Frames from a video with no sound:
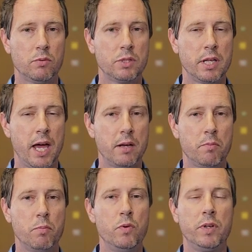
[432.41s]
Was that
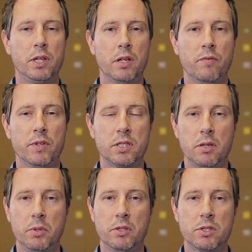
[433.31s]
moving the
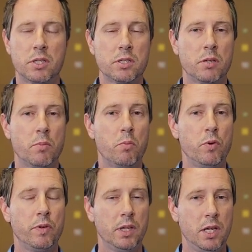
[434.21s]
vestibular system or
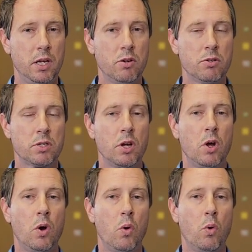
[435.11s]
moving the ears,
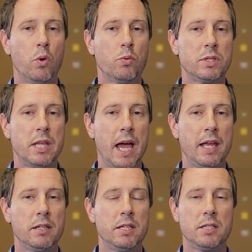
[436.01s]
or was
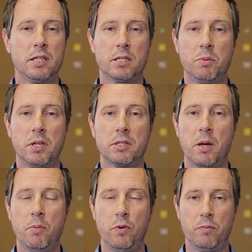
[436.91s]
that dizziness because
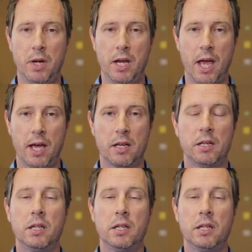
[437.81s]
I moved my neck?